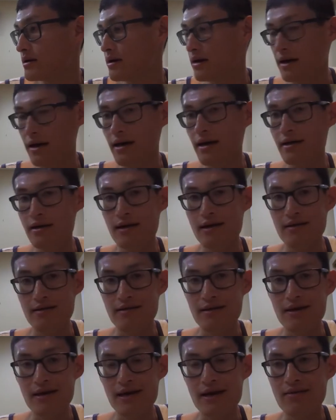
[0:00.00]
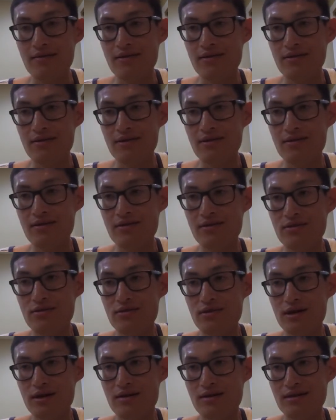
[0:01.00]
And yeah, staying out in the sun too
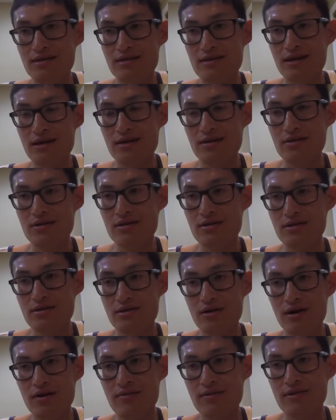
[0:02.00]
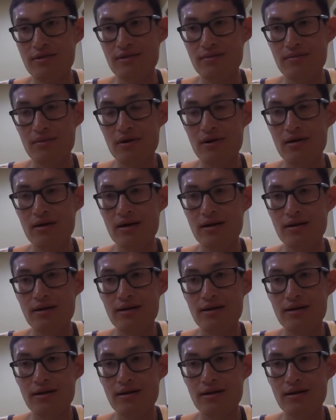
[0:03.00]
long is not good because it obviously burning.